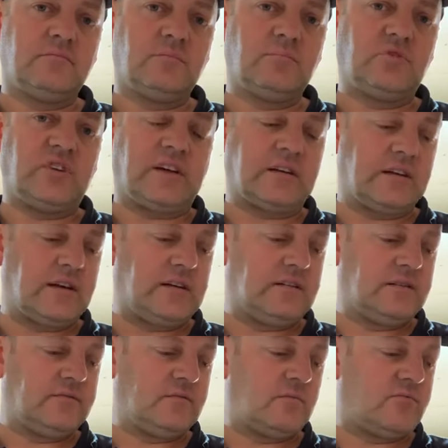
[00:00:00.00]
second
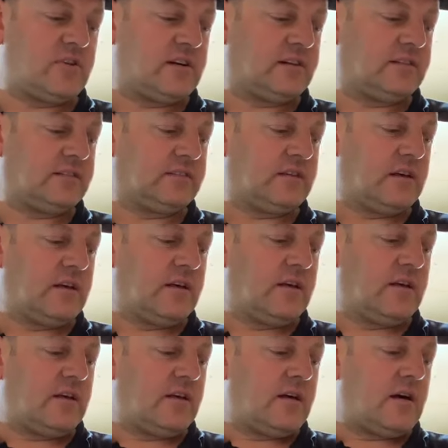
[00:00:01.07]
hand from Breakers.
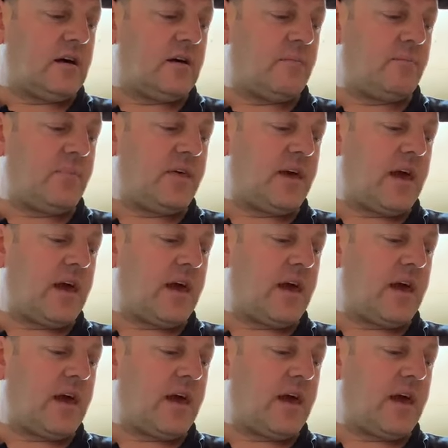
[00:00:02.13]
The